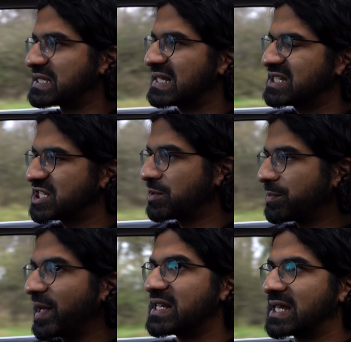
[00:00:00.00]
so that's the general
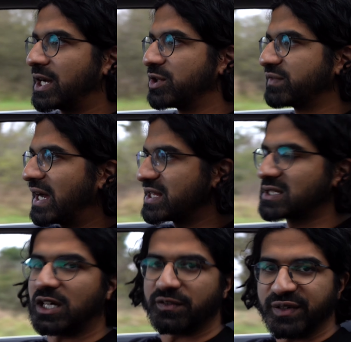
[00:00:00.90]
breakdown of how this
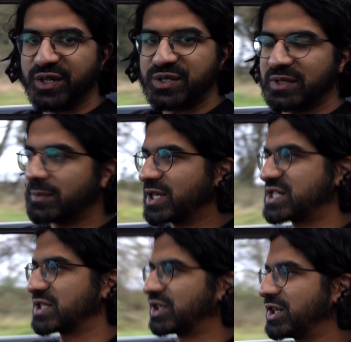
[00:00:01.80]
car feels when you're
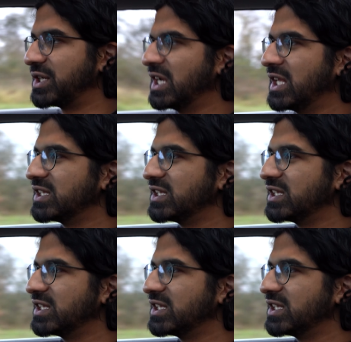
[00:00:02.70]
pushing on.